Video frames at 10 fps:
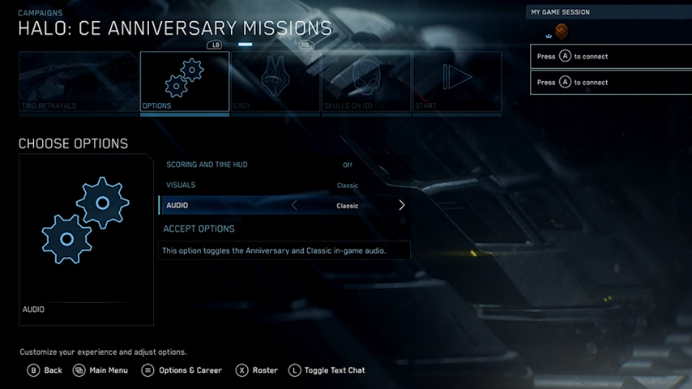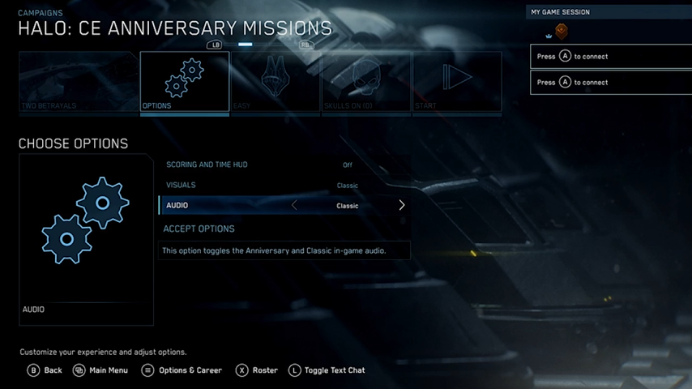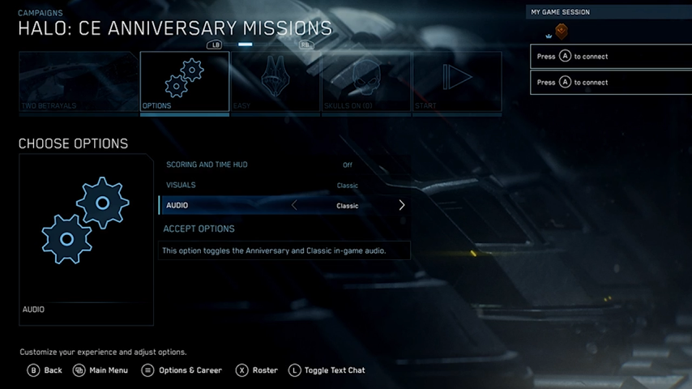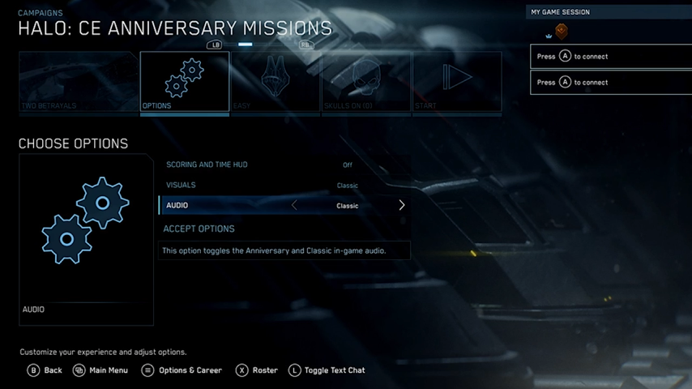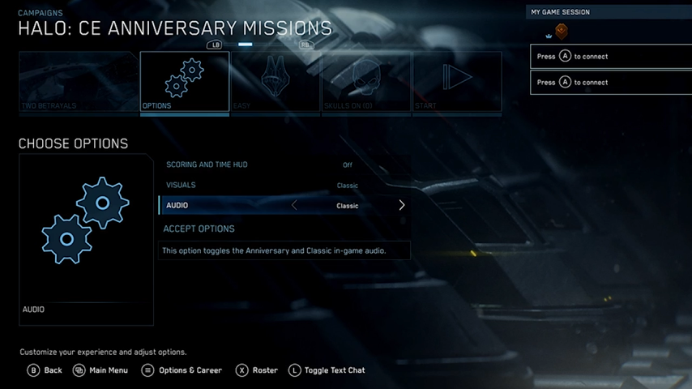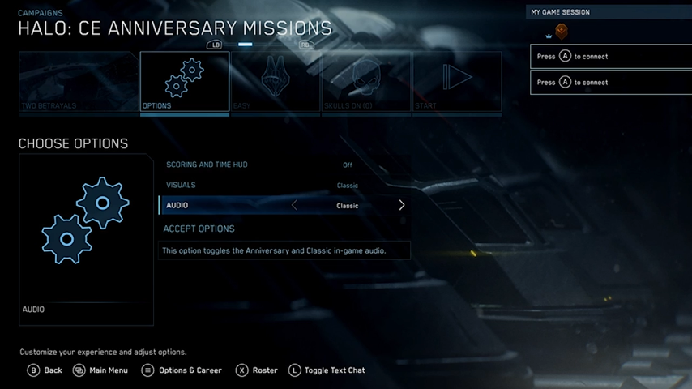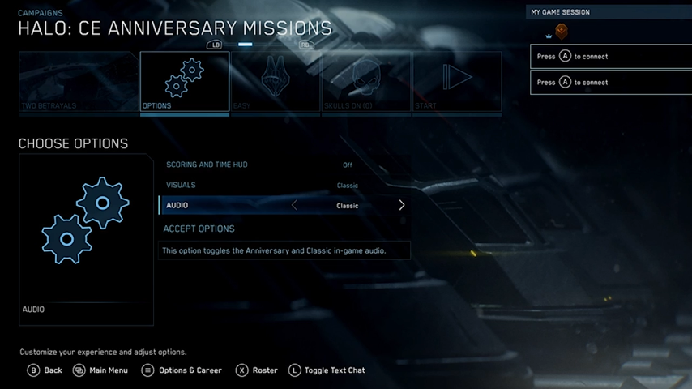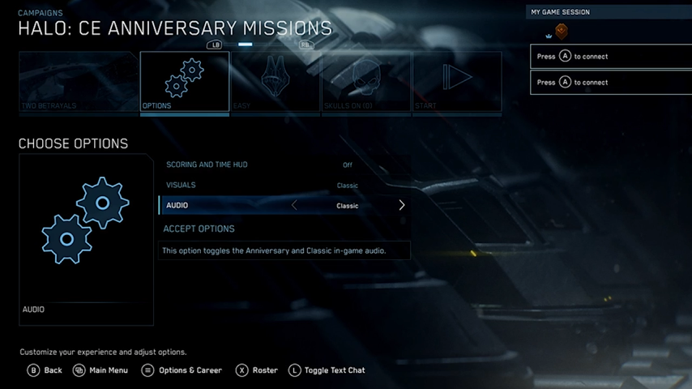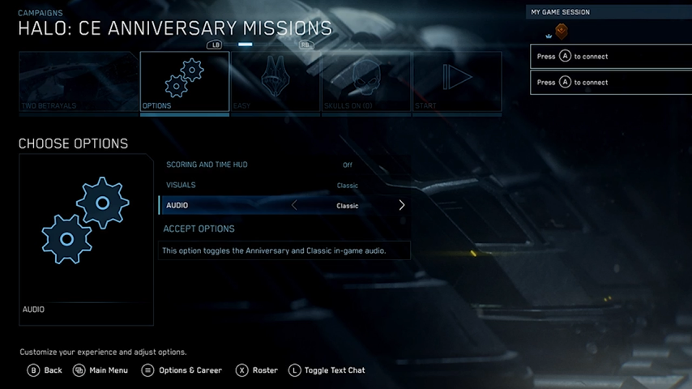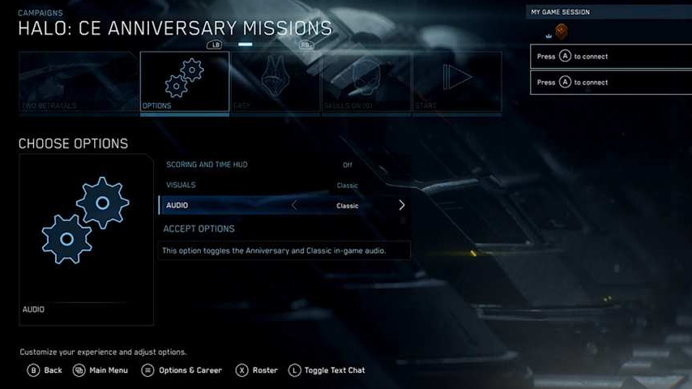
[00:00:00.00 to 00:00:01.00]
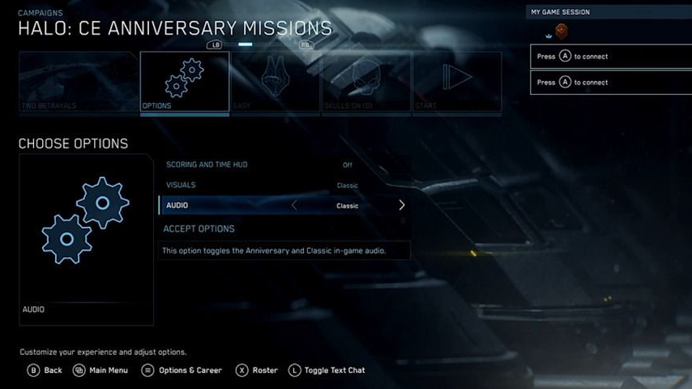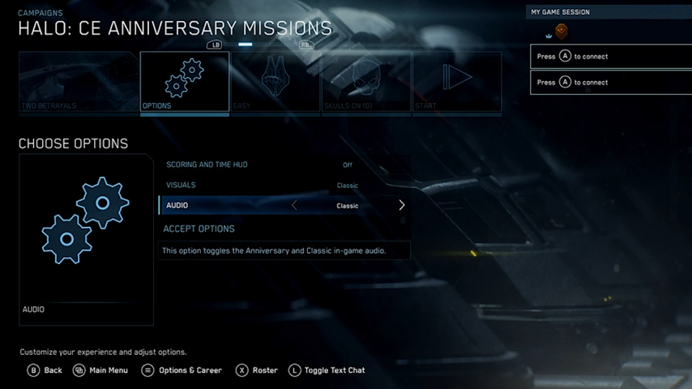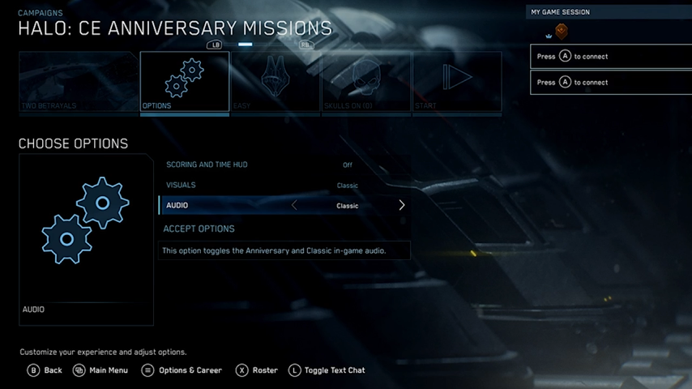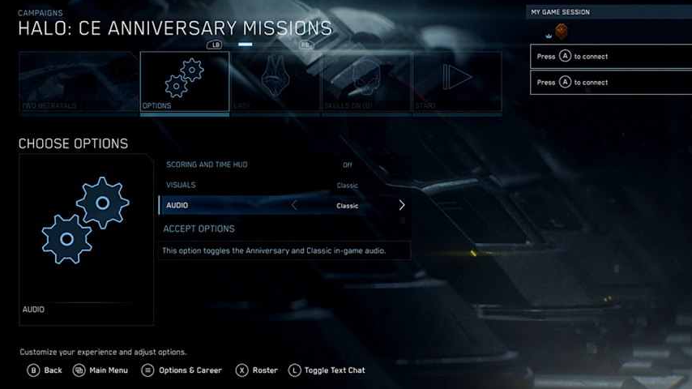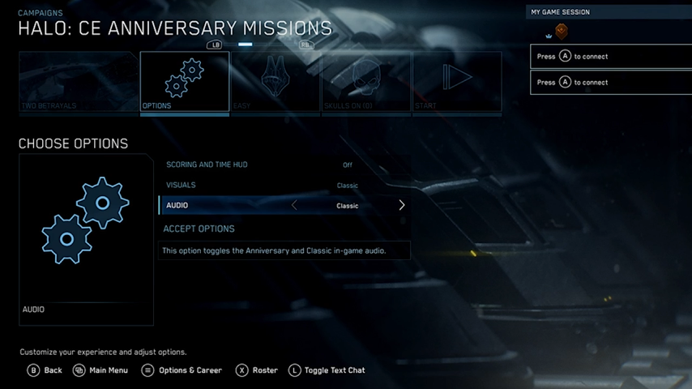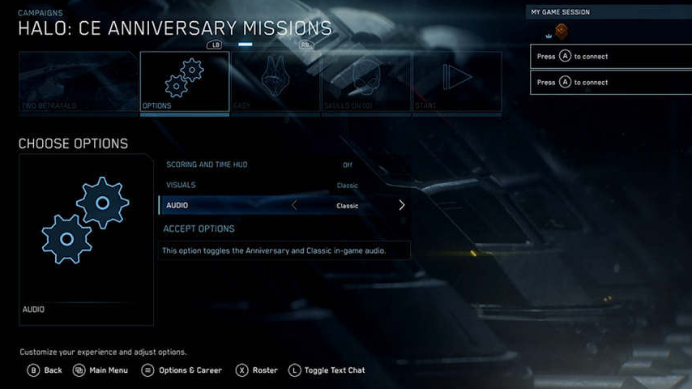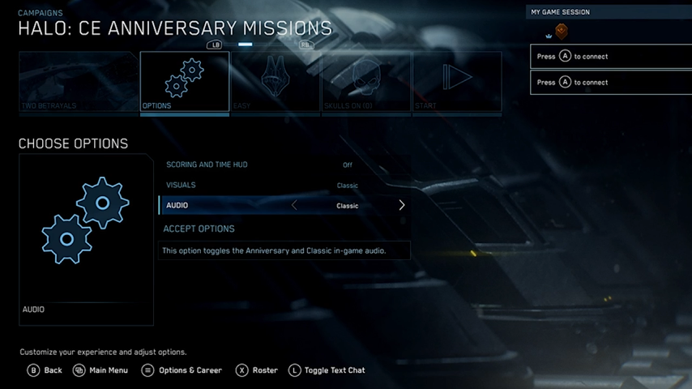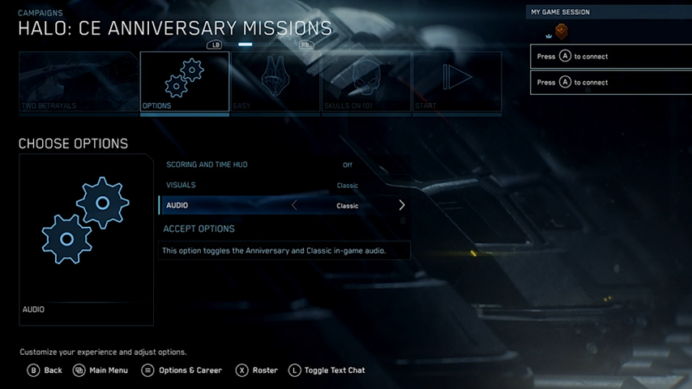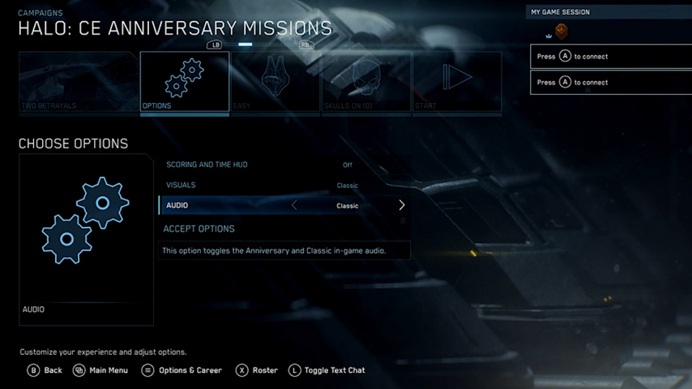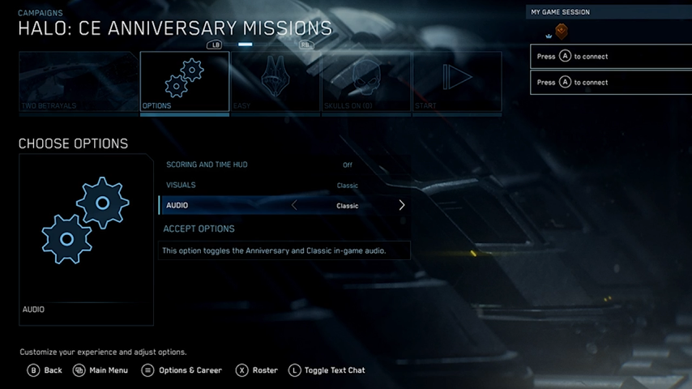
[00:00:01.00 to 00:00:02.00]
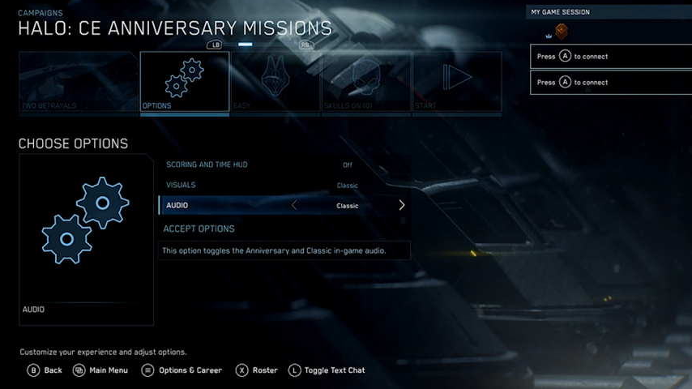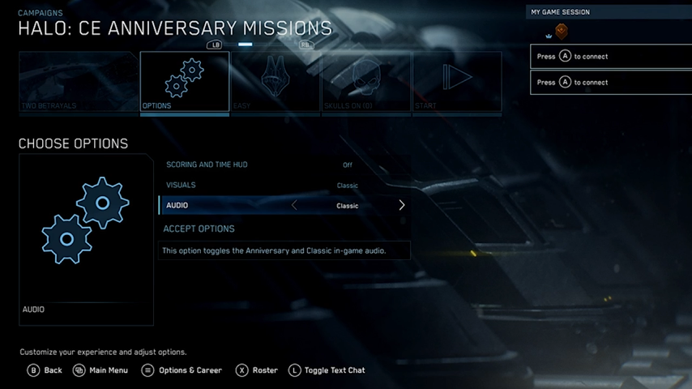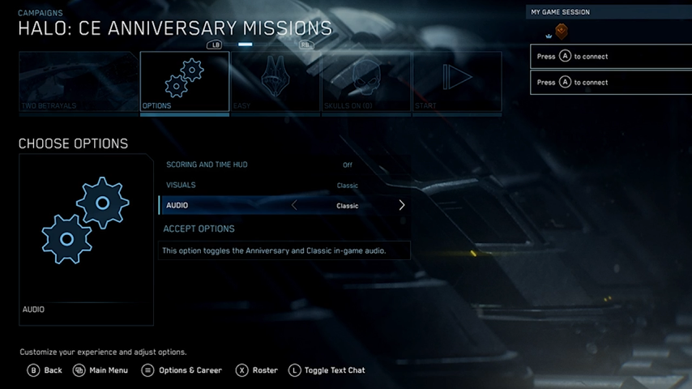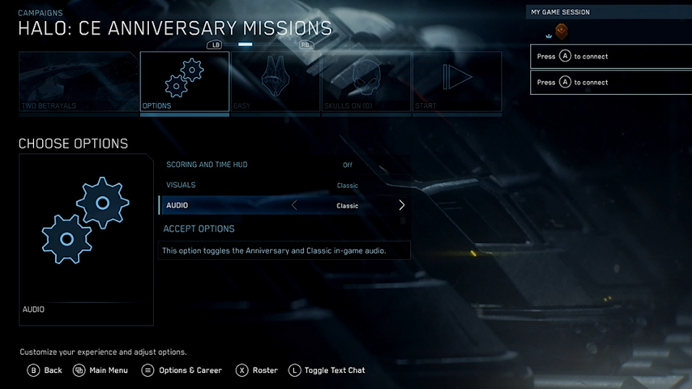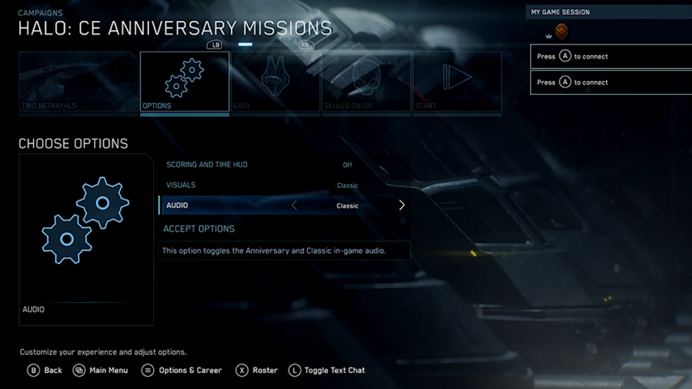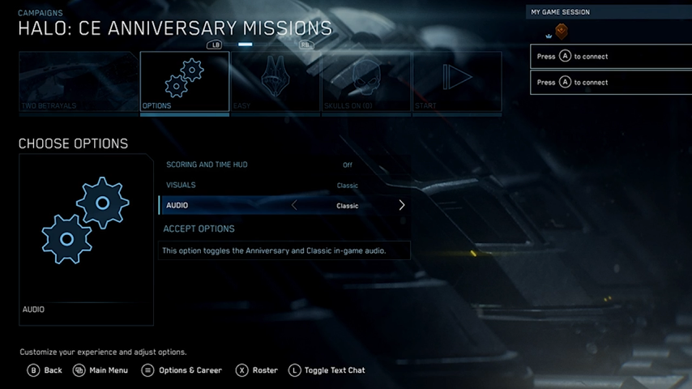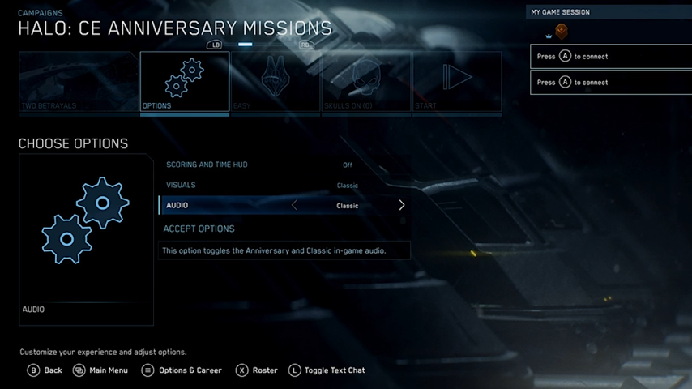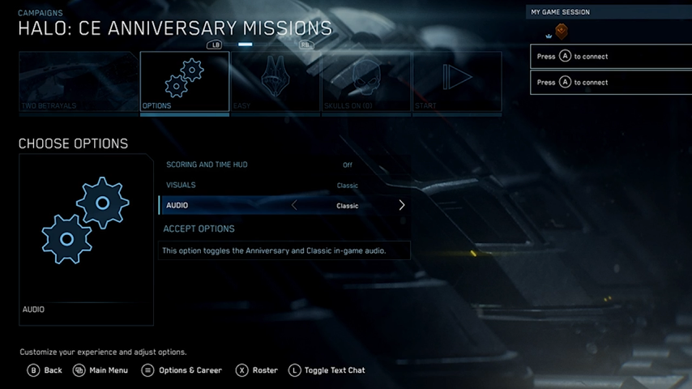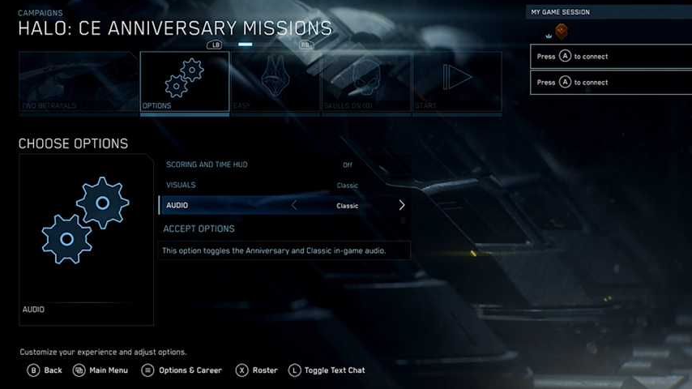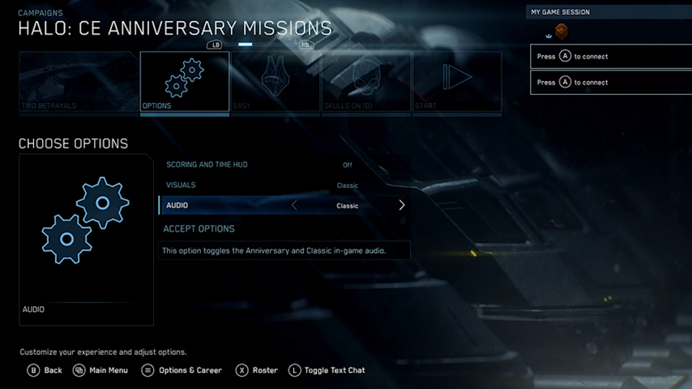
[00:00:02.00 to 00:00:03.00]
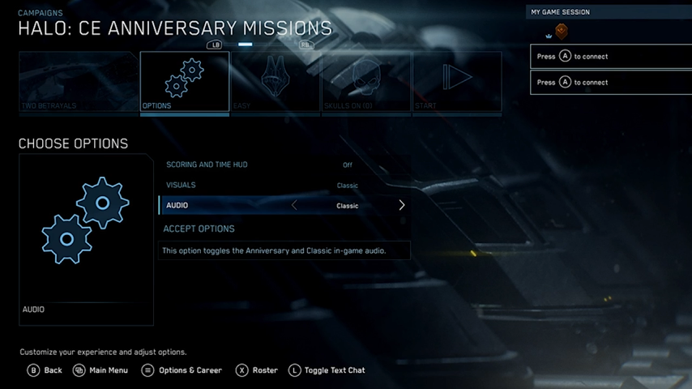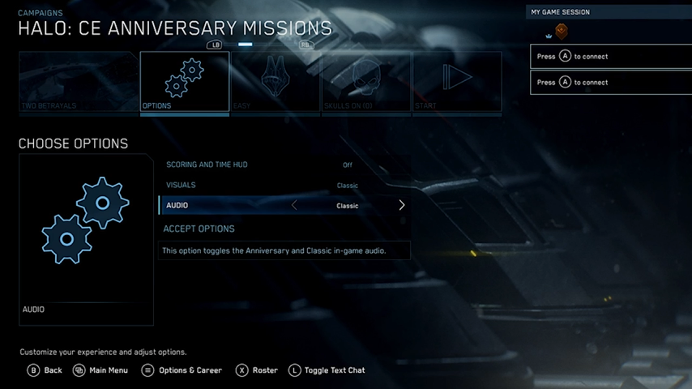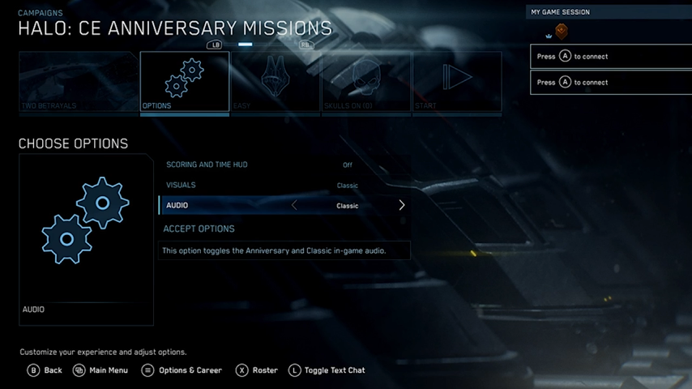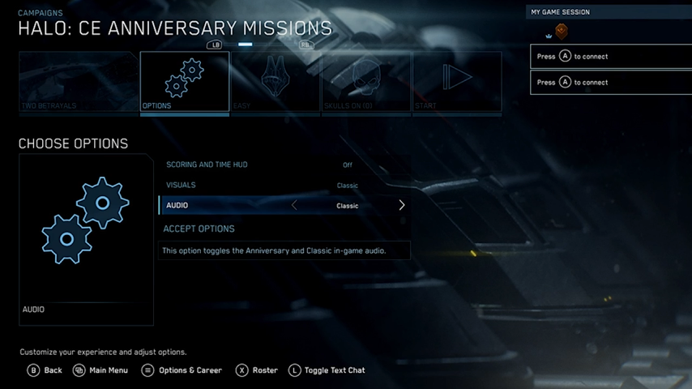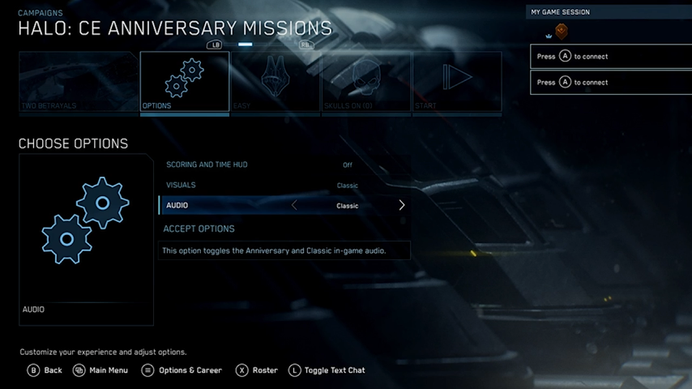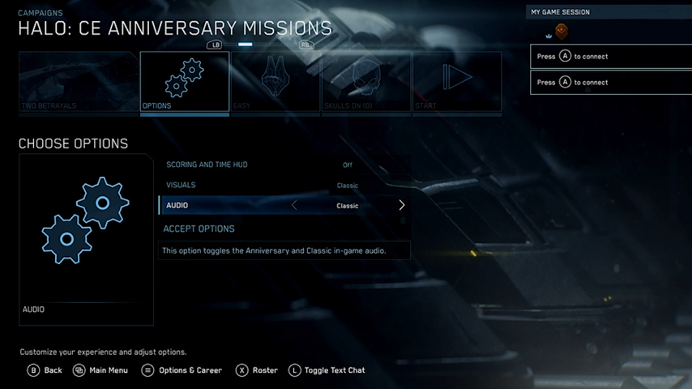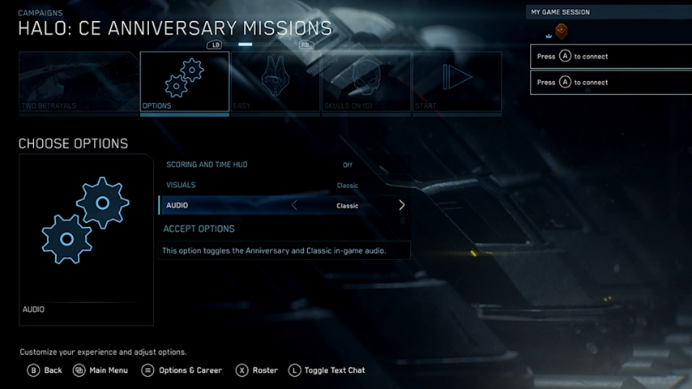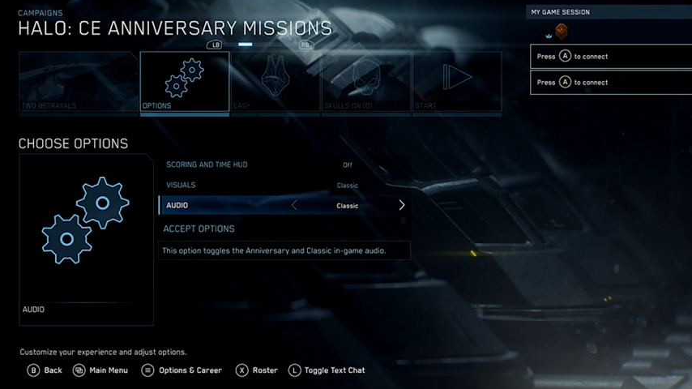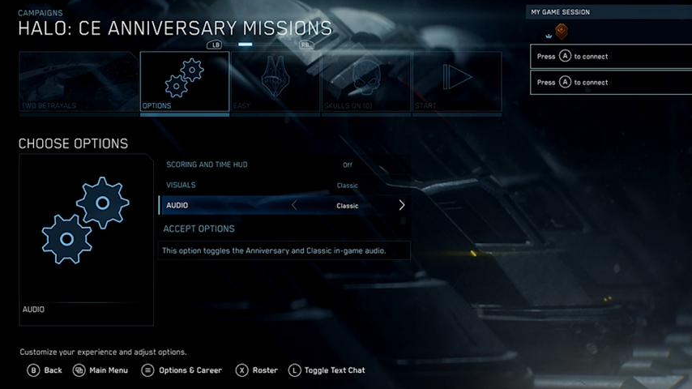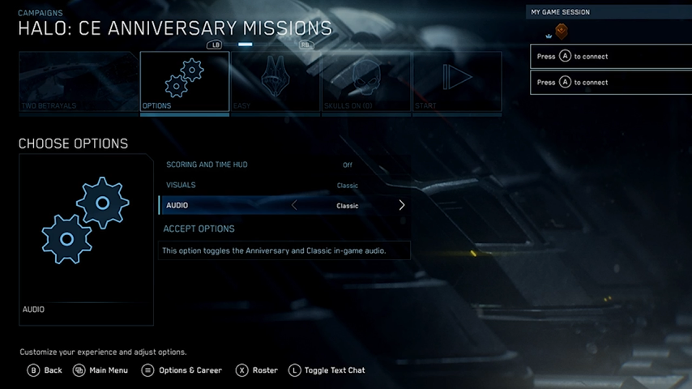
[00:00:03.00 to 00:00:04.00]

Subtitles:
[unreadable: no face in view]